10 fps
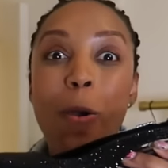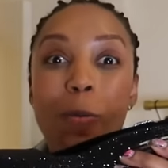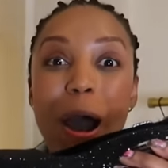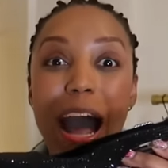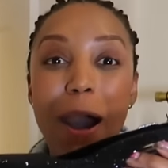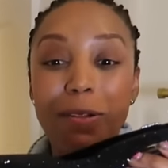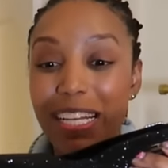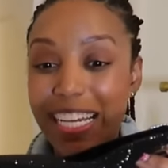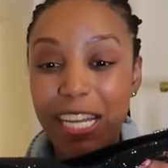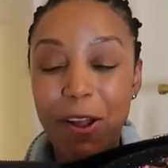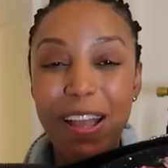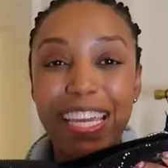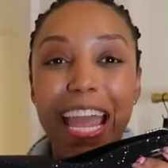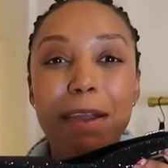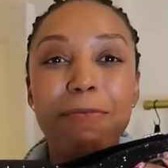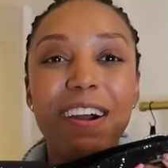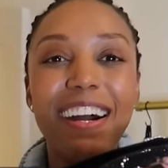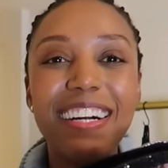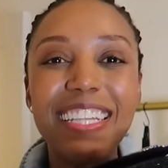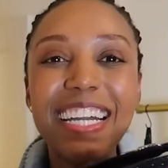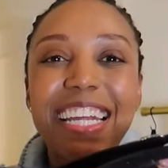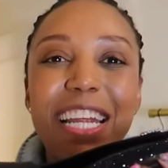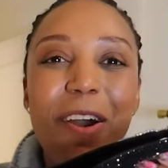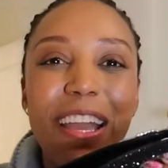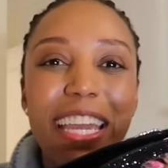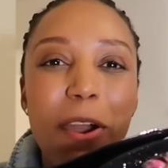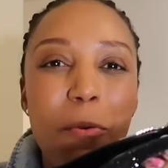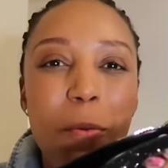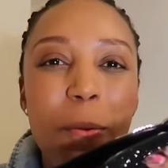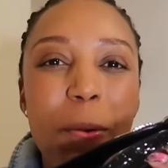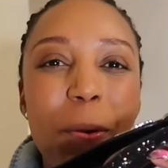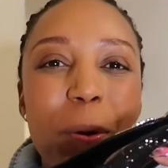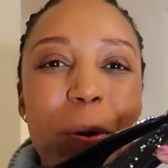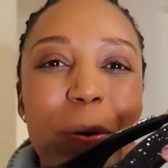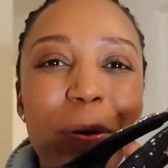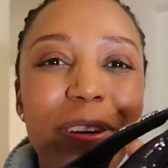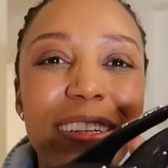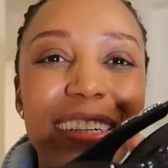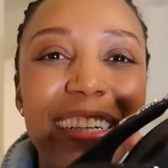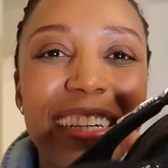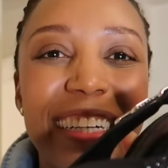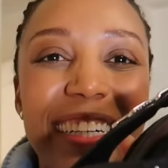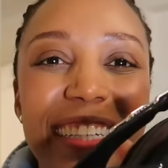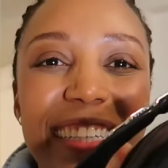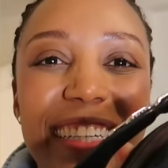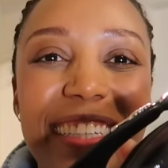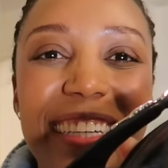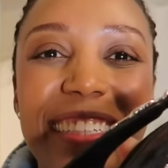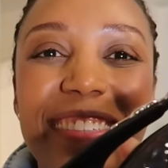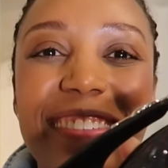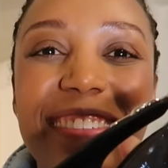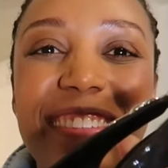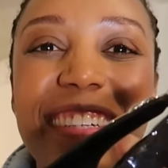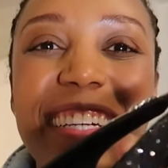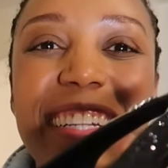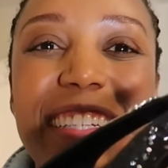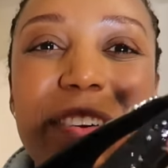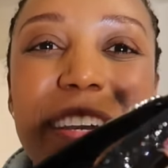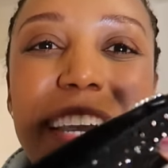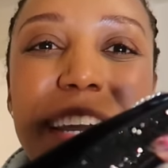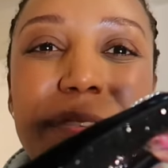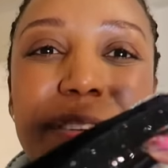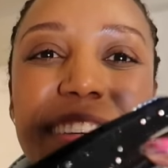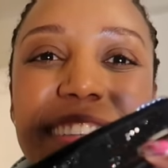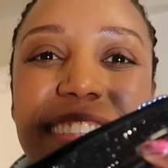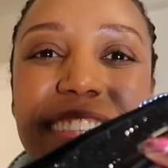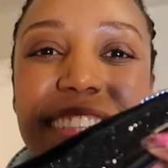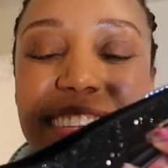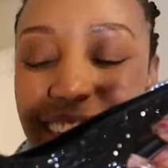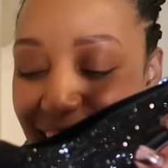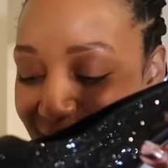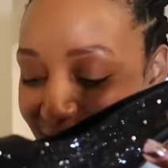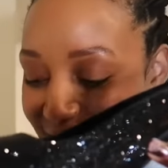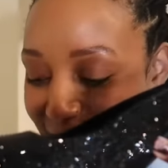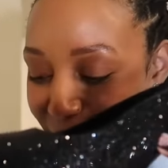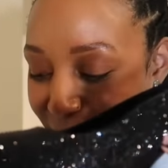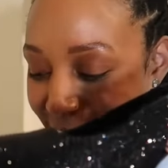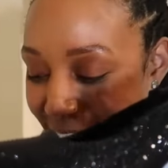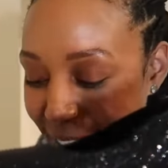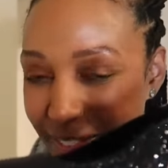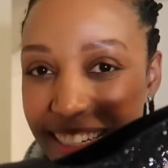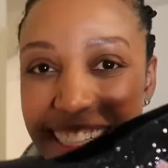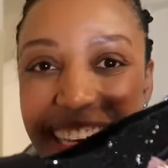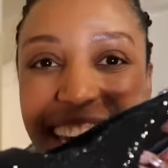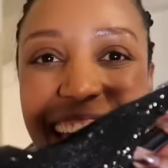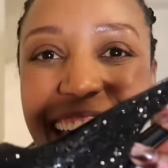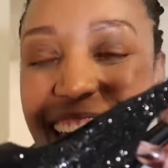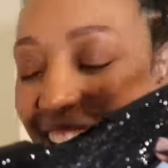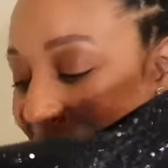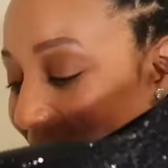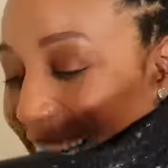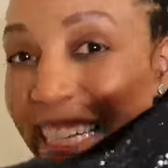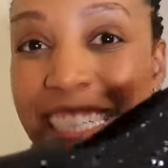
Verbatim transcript: Wow, look at it on camera. Look at it on camera. Listen, look at this on camera. Look at this on camera. Eee!